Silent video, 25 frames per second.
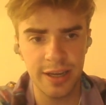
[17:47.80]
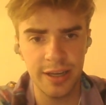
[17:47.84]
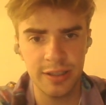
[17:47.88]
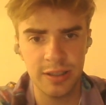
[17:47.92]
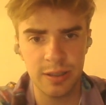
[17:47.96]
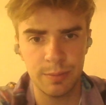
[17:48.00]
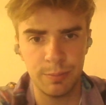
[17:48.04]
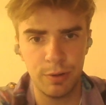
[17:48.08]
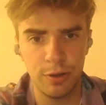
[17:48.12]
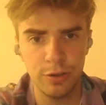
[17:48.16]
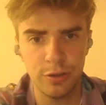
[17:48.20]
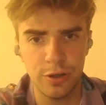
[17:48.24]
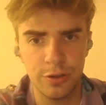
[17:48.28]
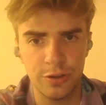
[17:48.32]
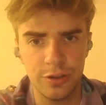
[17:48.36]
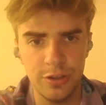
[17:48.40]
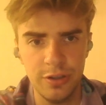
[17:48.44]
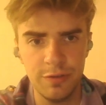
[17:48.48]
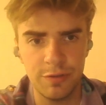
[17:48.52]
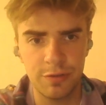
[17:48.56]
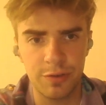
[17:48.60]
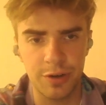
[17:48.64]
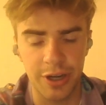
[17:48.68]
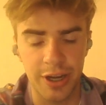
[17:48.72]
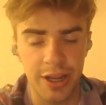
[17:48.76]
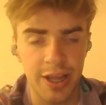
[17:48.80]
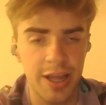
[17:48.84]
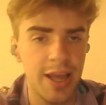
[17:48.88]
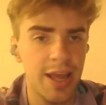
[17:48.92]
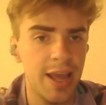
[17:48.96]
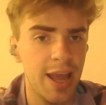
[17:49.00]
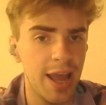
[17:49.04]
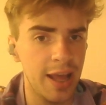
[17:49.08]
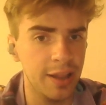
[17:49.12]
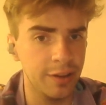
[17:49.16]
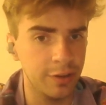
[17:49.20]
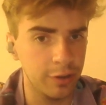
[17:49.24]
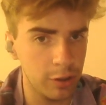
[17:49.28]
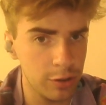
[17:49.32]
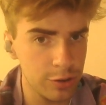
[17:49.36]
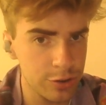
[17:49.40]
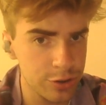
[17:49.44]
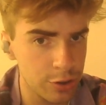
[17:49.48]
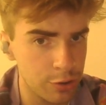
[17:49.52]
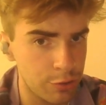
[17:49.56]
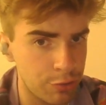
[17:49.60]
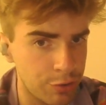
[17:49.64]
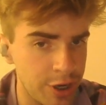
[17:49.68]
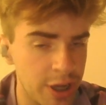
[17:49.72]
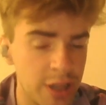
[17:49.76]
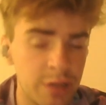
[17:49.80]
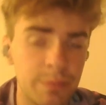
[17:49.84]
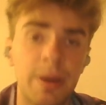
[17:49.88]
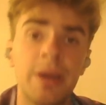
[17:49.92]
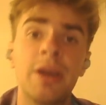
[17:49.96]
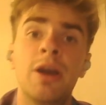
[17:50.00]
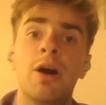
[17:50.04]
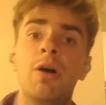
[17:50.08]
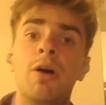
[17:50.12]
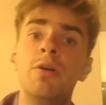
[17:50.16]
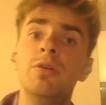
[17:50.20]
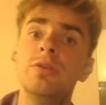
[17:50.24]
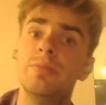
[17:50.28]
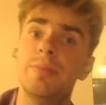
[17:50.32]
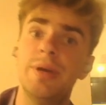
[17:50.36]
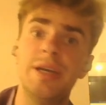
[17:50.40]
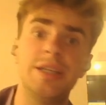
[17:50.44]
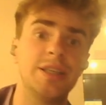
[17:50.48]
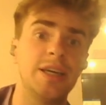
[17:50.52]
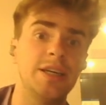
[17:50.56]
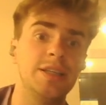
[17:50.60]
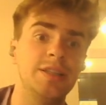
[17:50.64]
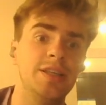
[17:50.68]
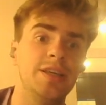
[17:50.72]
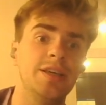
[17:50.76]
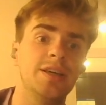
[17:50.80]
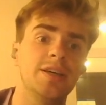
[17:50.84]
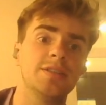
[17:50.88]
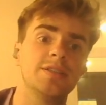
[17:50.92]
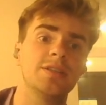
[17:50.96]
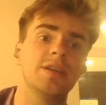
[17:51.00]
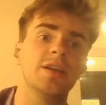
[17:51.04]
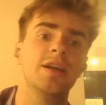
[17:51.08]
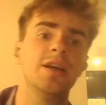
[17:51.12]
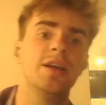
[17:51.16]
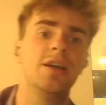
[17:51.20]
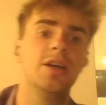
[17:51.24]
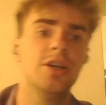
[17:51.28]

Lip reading: the pawn on d3 and also create my own mate ideas.